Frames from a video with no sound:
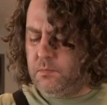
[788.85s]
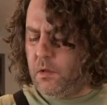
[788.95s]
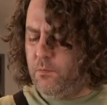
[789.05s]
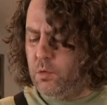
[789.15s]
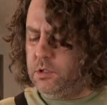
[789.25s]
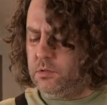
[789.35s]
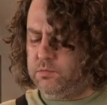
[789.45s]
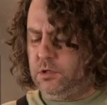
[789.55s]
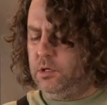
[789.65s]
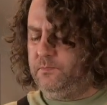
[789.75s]
Of course it's
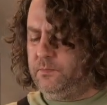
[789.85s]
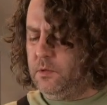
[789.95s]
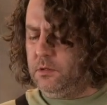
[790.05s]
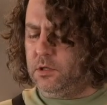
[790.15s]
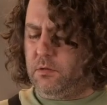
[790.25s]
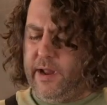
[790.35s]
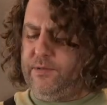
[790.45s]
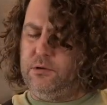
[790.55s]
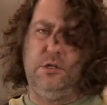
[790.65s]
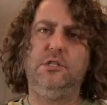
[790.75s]
good because the
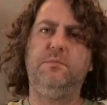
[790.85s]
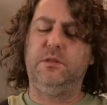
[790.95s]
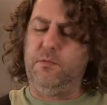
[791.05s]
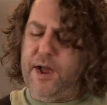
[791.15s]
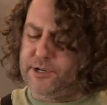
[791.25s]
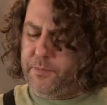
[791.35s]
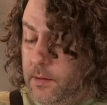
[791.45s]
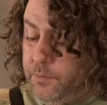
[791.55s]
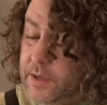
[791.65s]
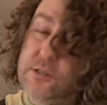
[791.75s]
gravy's all seeping in the rice.
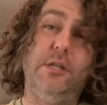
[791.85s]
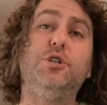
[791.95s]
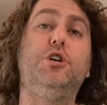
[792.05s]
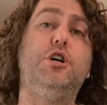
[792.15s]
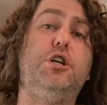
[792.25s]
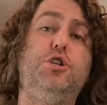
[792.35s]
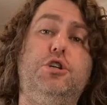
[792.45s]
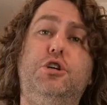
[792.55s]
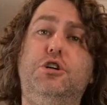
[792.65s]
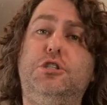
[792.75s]
This is good,
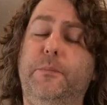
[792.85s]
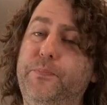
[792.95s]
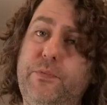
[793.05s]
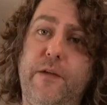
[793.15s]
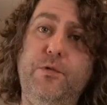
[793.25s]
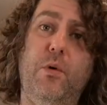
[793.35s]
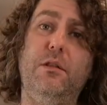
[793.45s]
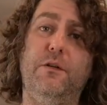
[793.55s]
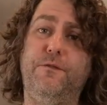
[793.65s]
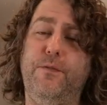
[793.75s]
dudes. If you want a
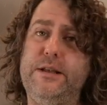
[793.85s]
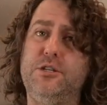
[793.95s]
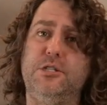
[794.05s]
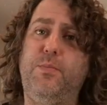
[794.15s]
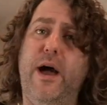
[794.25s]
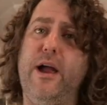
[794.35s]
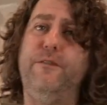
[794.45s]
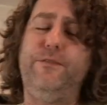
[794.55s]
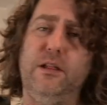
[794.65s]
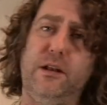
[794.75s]
little French
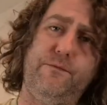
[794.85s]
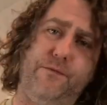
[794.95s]
inspired feeling